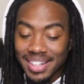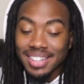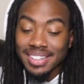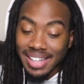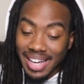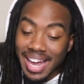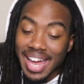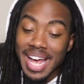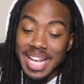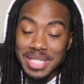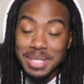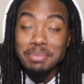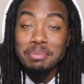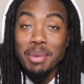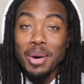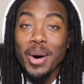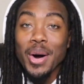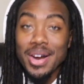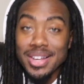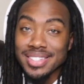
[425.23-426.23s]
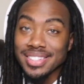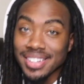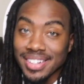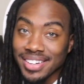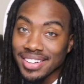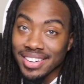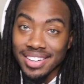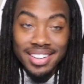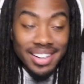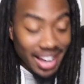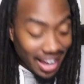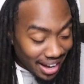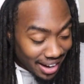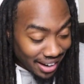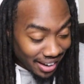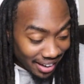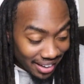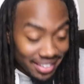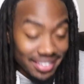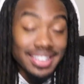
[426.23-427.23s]
They had some bars in there.
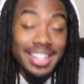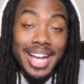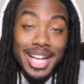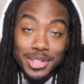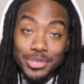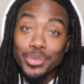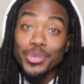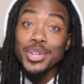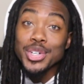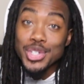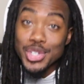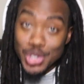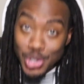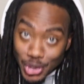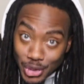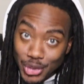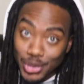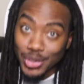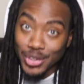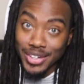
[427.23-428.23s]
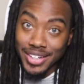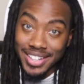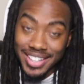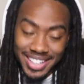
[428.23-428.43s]
Hey, that's for sure.